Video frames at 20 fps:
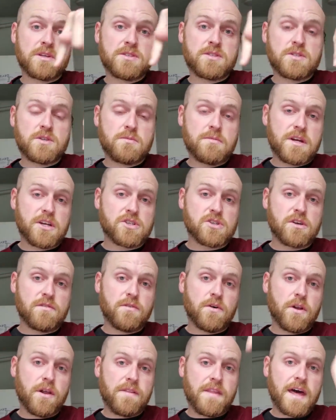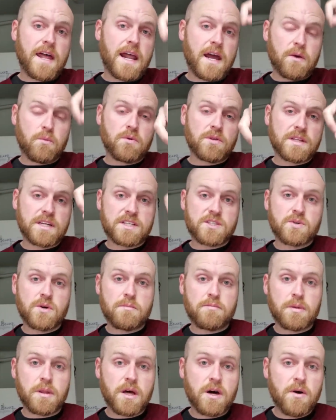please do make sure to vote on that. I will link to
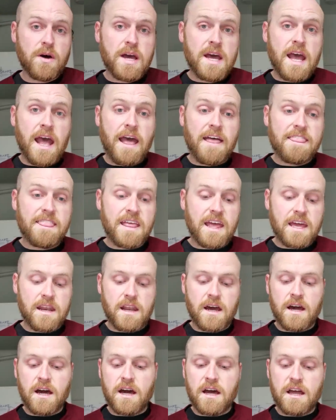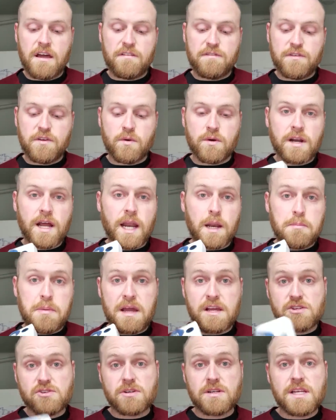it below. And then then uh, if you are not a
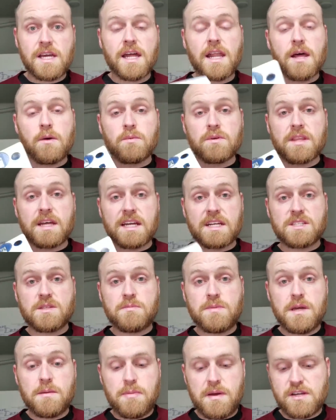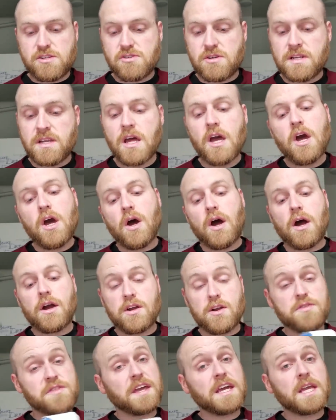patron yet and would like to be a patron, or
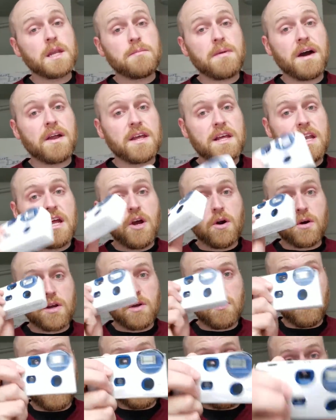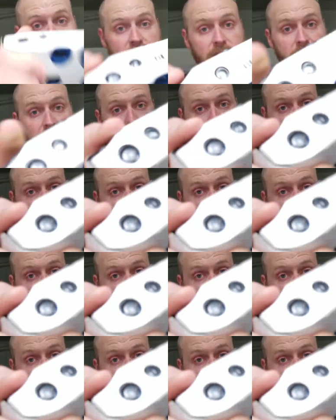you're thinking about it, or you want